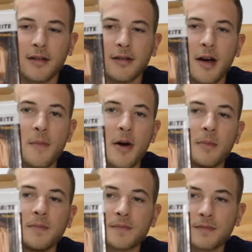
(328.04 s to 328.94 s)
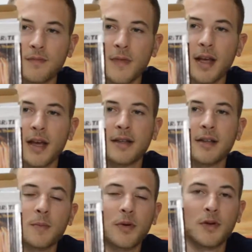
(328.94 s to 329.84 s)
light bulb. It
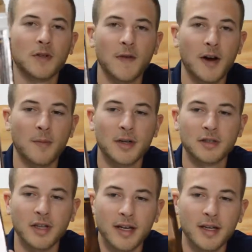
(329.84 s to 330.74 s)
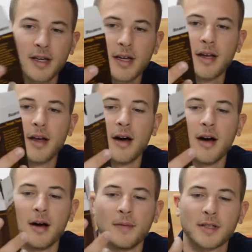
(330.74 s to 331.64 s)
doesn't produce very much light.
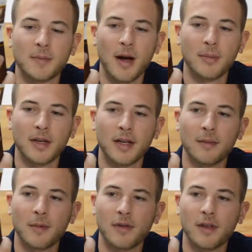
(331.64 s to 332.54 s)
It's probably with